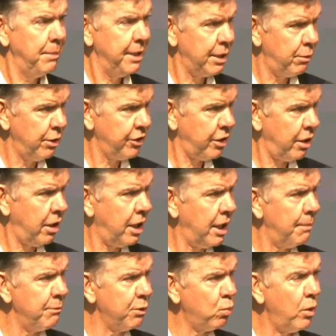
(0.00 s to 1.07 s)
But there are
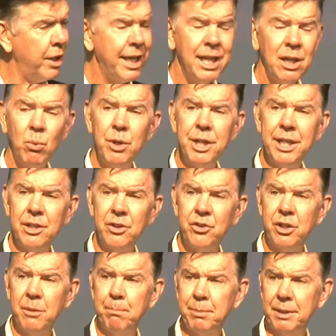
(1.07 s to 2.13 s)
times where we can
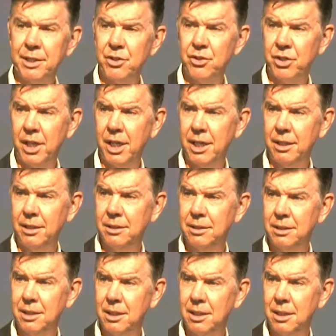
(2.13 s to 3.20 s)
simply say,
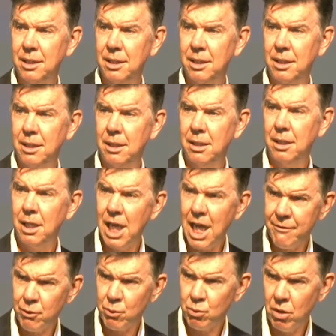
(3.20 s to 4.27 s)

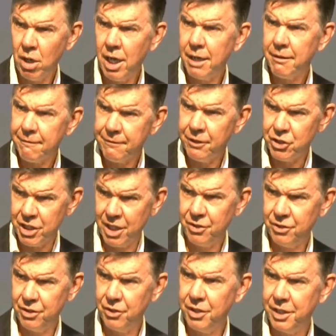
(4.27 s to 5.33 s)
I have a right for
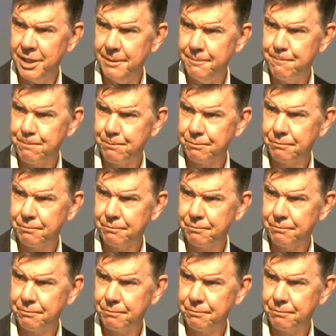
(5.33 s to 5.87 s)
justice here,